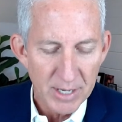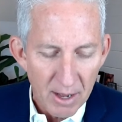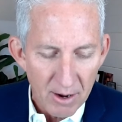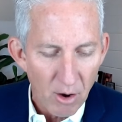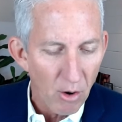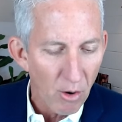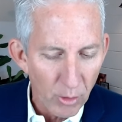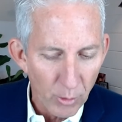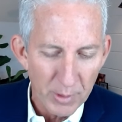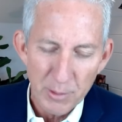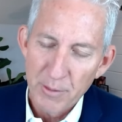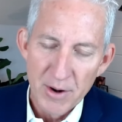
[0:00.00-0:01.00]
We got all the
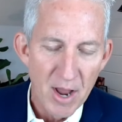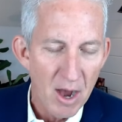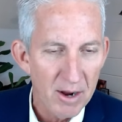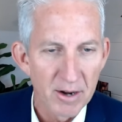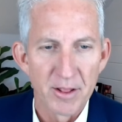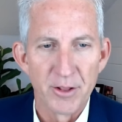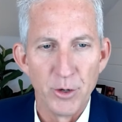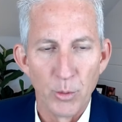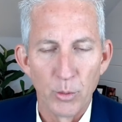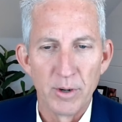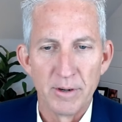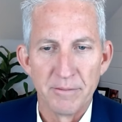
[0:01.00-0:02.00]
way, we were knocking on the
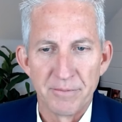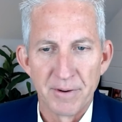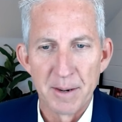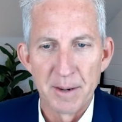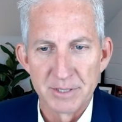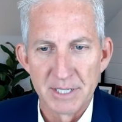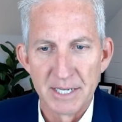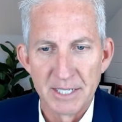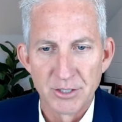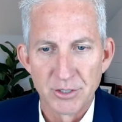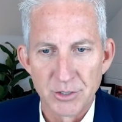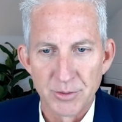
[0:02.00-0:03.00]
door of 5%
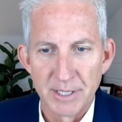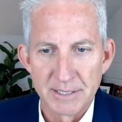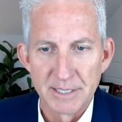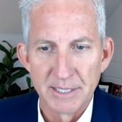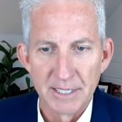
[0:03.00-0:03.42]
interest rates,